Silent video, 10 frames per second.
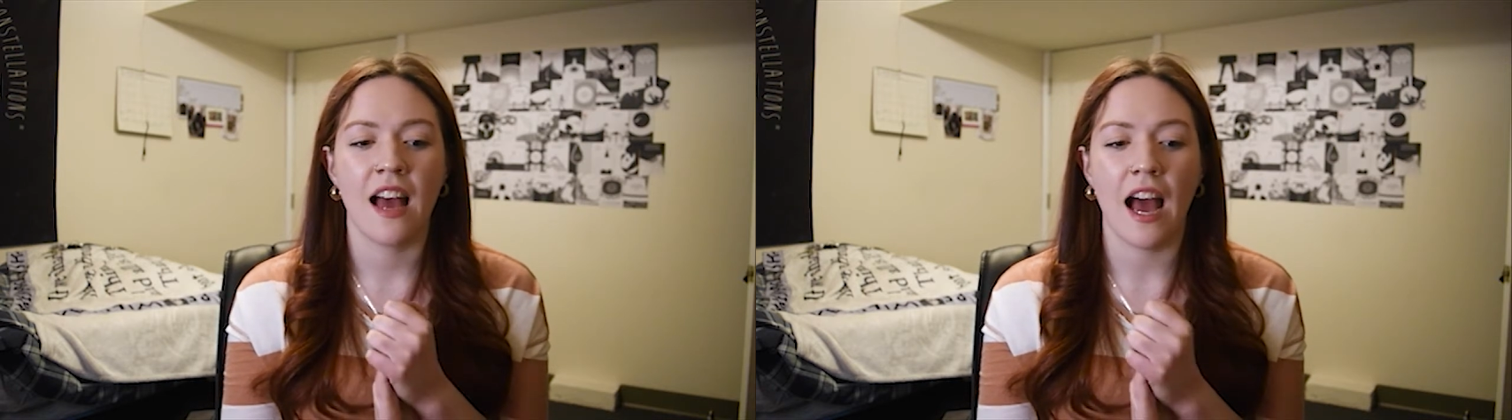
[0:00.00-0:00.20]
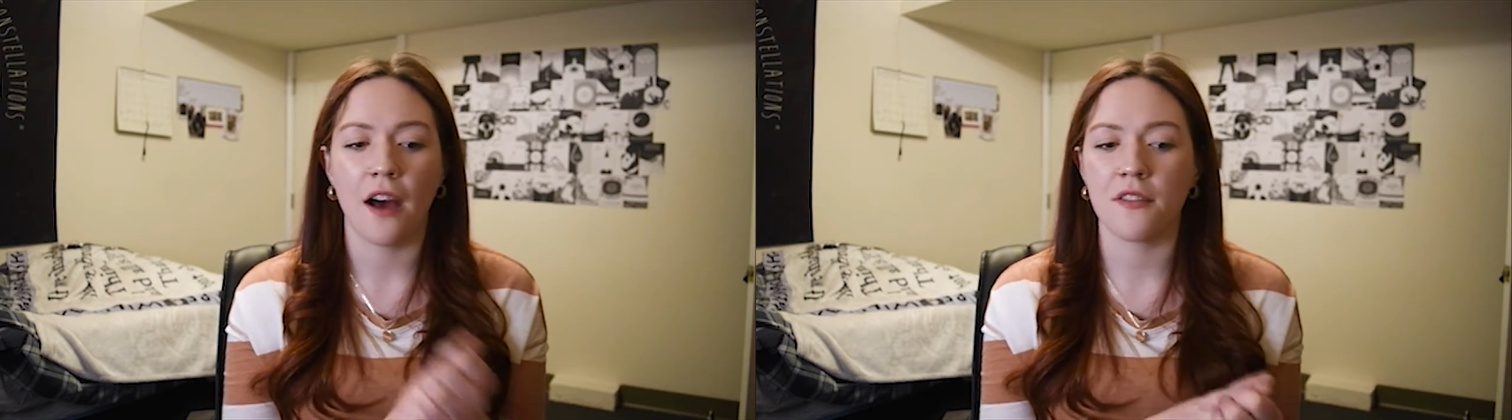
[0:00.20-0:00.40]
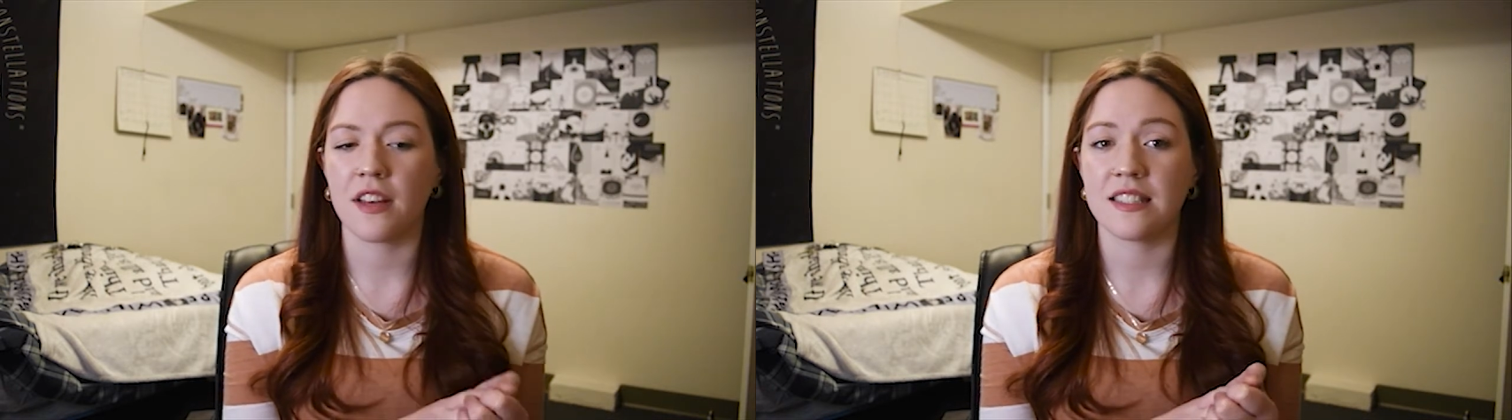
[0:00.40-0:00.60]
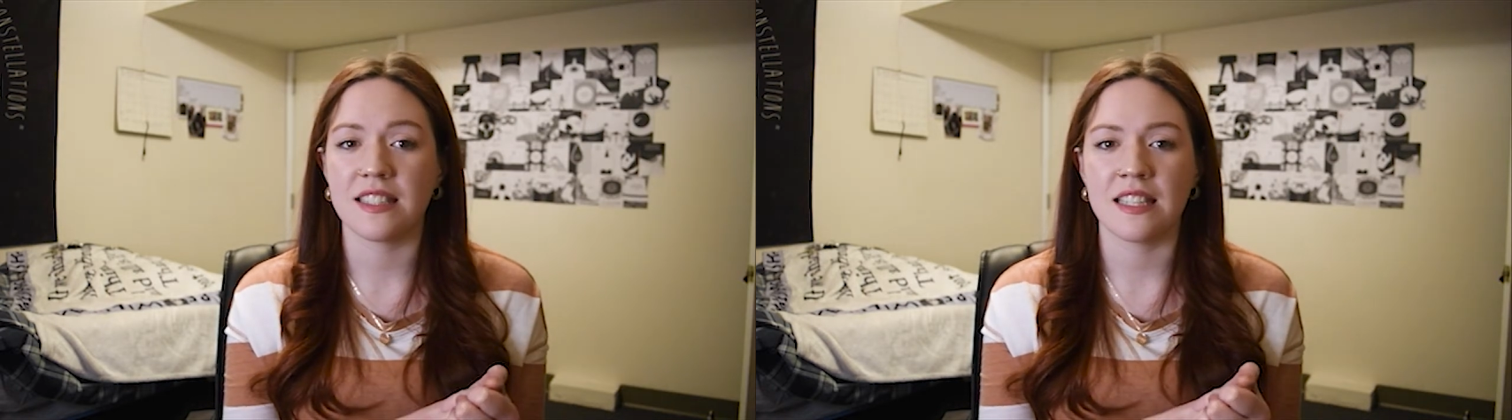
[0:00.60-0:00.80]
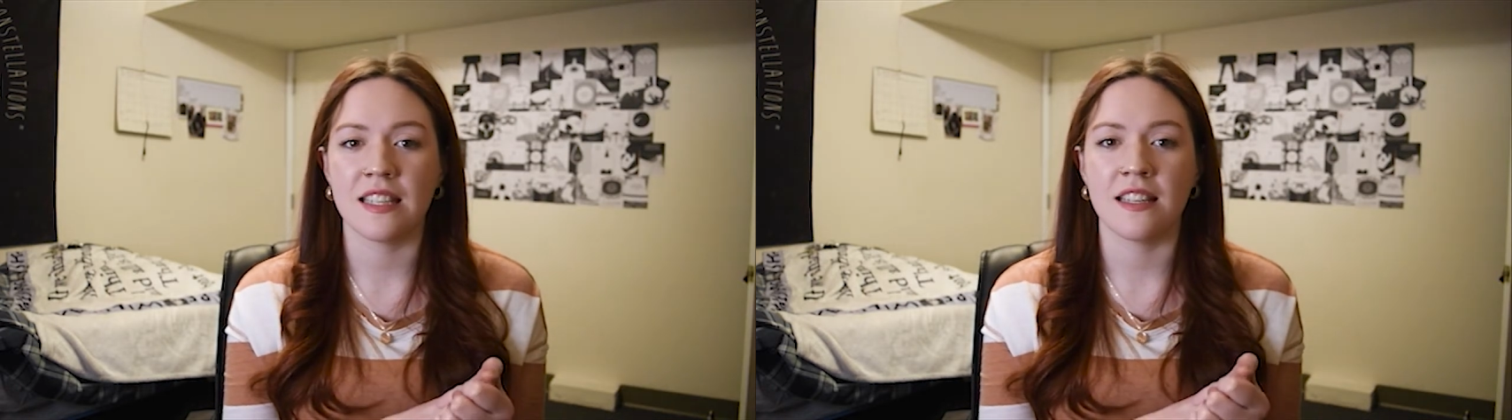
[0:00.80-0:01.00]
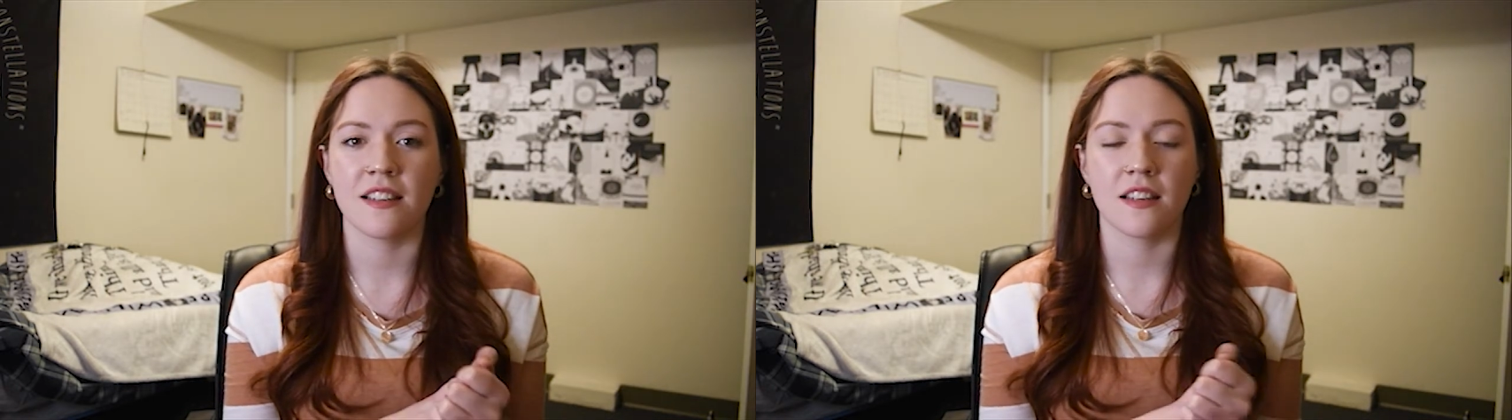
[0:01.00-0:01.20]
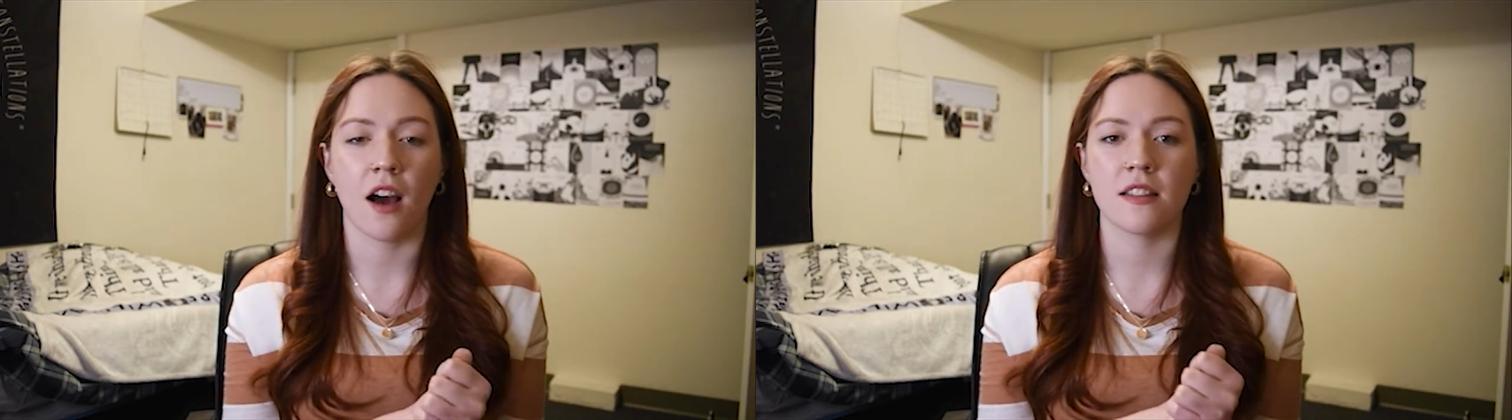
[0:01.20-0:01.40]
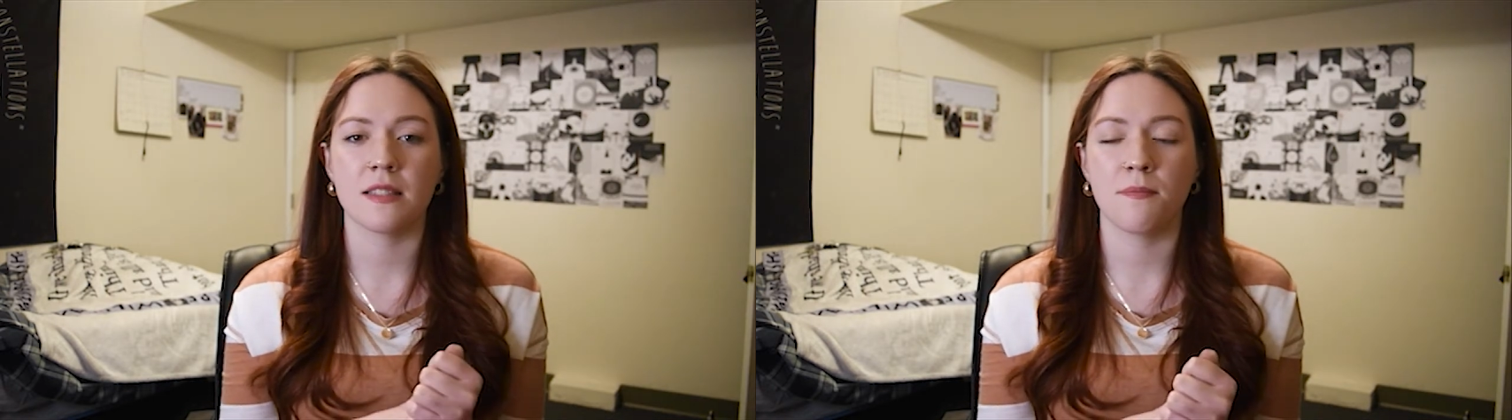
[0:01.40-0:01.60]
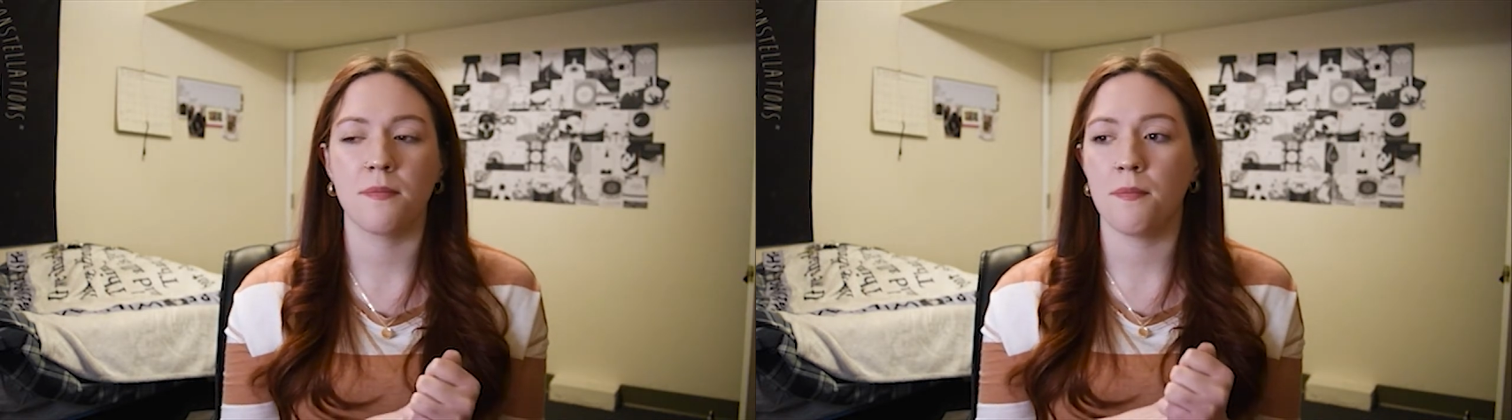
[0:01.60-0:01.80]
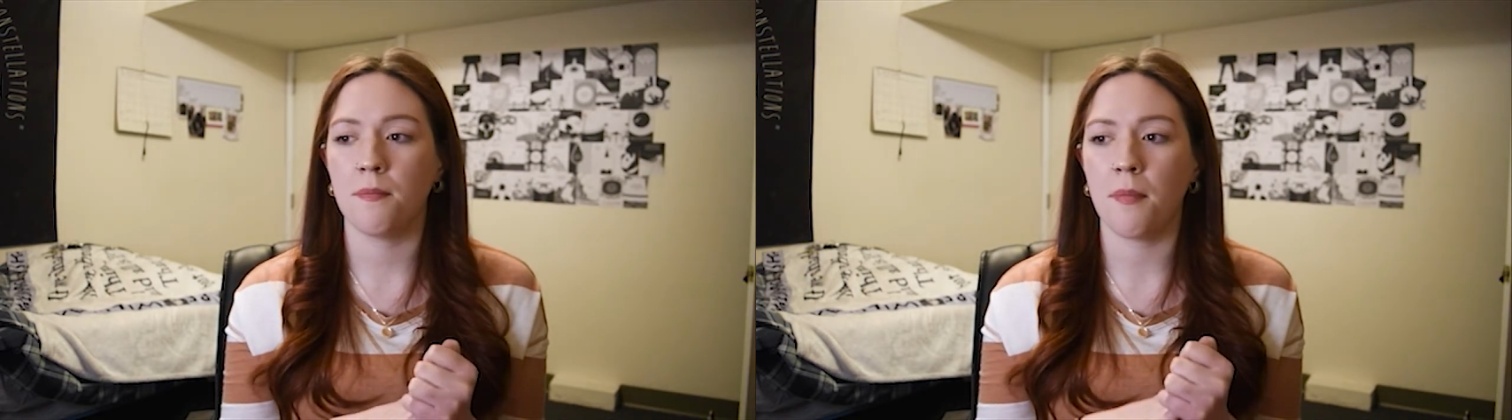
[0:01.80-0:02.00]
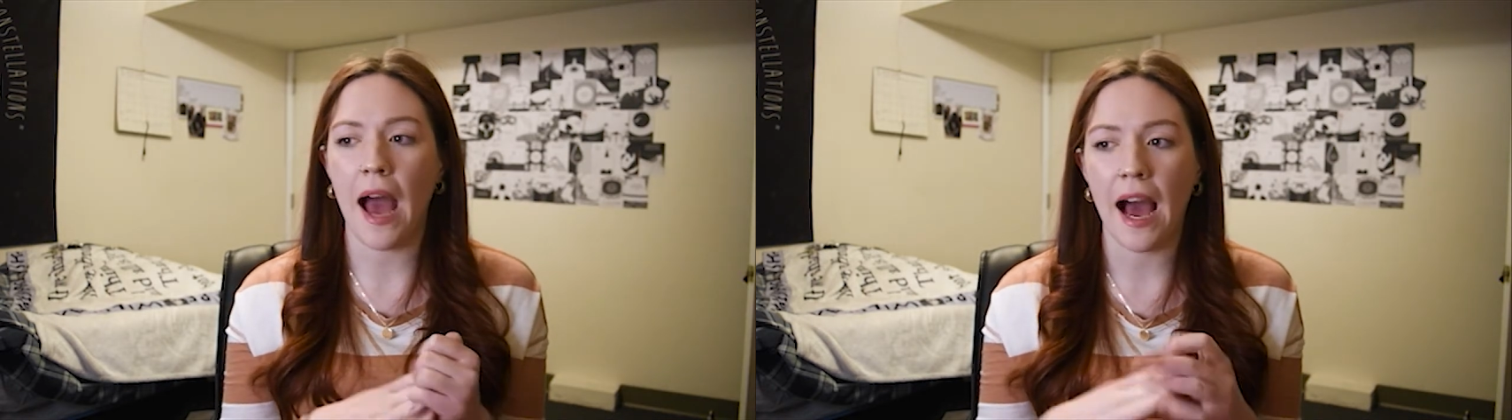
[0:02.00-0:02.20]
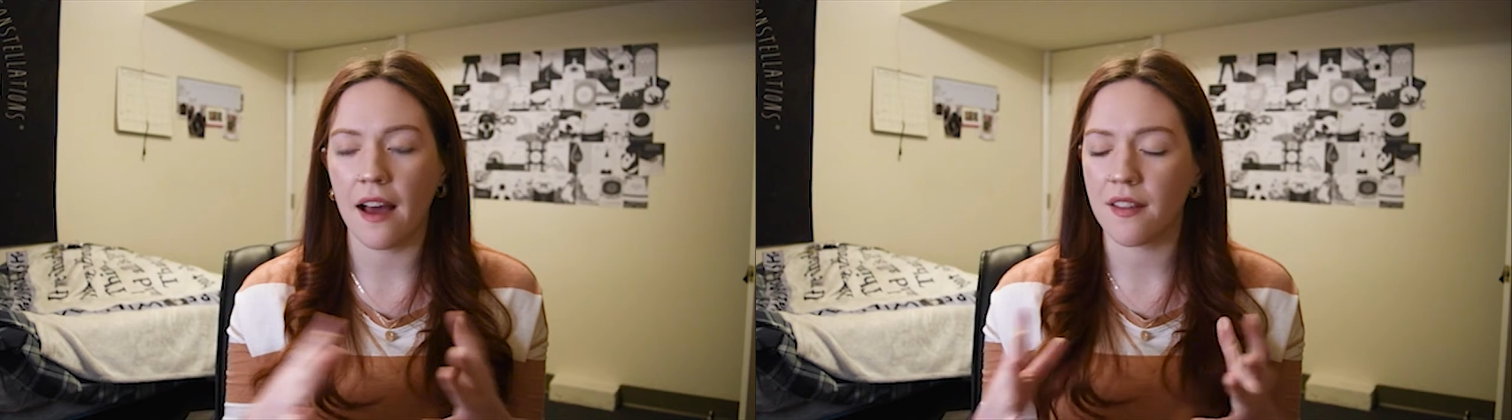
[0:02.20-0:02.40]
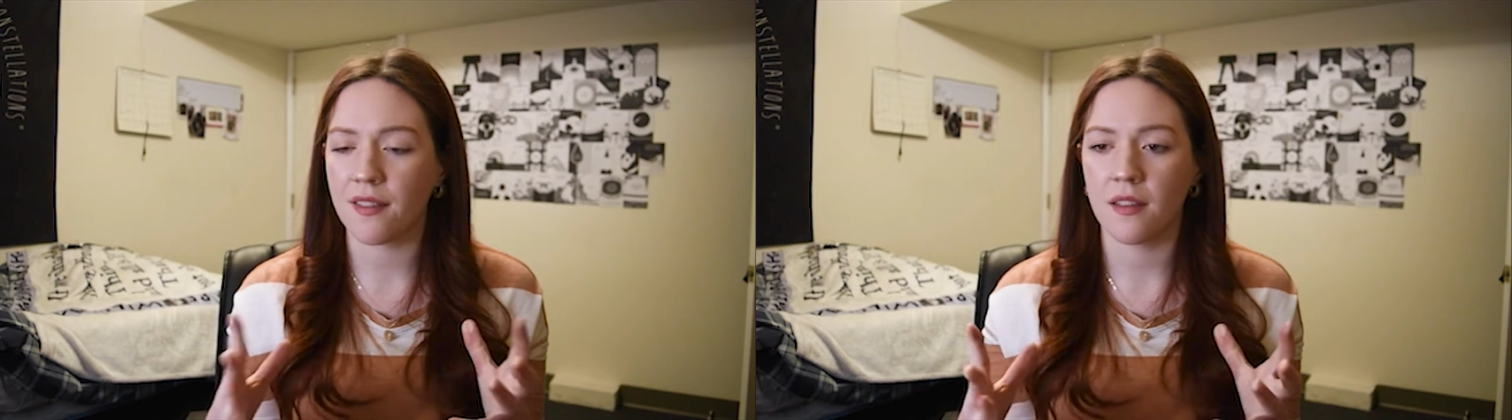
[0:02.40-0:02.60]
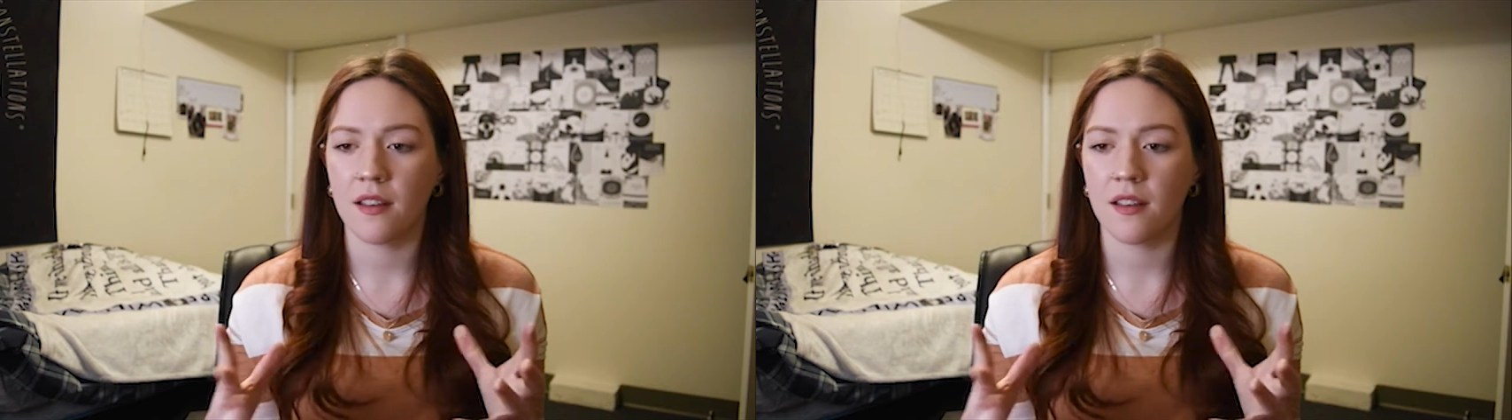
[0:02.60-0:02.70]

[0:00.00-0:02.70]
how they see God's path